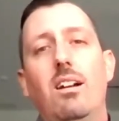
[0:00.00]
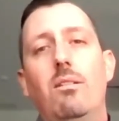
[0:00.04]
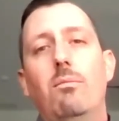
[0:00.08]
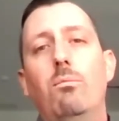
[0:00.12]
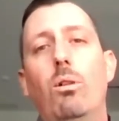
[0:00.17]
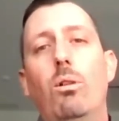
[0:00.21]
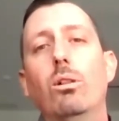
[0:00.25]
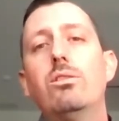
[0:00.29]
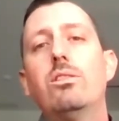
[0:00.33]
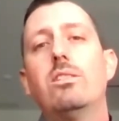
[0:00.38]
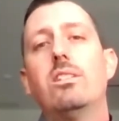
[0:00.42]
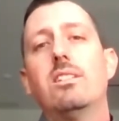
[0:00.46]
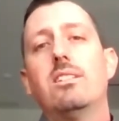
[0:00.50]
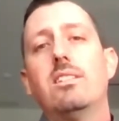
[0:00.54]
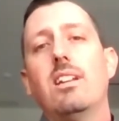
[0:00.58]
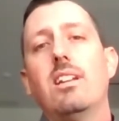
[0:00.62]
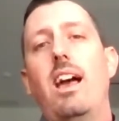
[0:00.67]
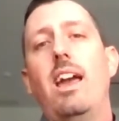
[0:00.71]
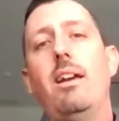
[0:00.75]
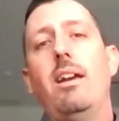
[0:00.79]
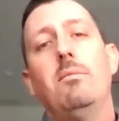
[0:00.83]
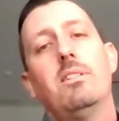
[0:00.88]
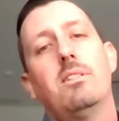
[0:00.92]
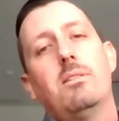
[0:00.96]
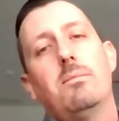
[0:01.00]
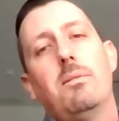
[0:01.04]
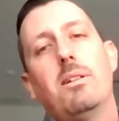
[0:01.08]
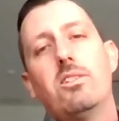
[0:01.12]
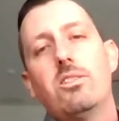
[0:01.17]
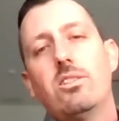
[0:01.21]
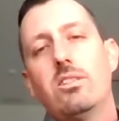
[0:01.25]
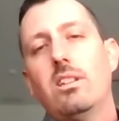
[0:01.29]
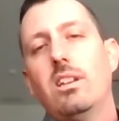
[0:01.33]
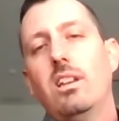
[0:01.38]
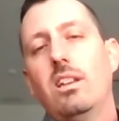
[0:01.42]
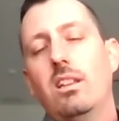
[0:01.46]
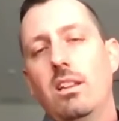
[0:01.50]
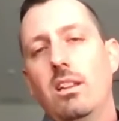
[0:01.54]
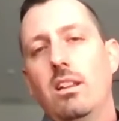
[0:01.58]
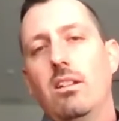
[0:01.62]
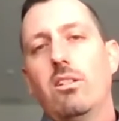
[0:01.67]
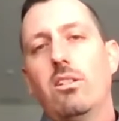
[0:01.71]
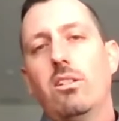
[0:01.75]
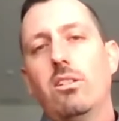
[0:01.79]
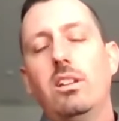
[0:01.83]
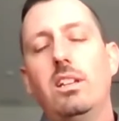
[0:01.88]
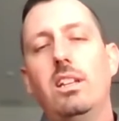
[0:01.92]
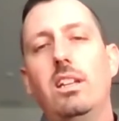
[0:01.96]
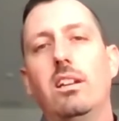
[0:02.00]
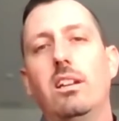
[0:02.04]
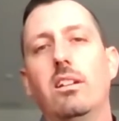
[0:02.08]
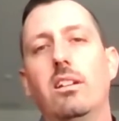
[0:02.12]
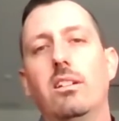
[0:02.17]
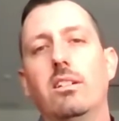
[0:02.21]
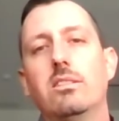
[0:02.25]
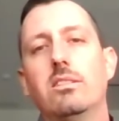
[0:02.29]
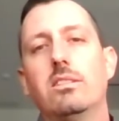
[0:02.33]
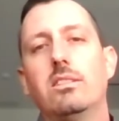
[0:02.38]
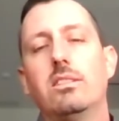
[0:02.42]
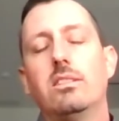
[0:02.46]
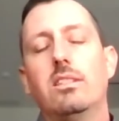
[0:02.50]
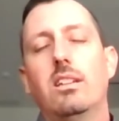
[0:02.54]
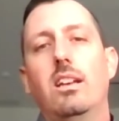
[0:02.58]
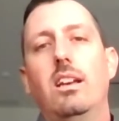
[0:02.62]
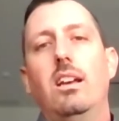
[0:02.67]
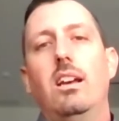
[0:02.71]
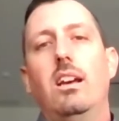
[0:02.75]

most of the time, especially in the early years,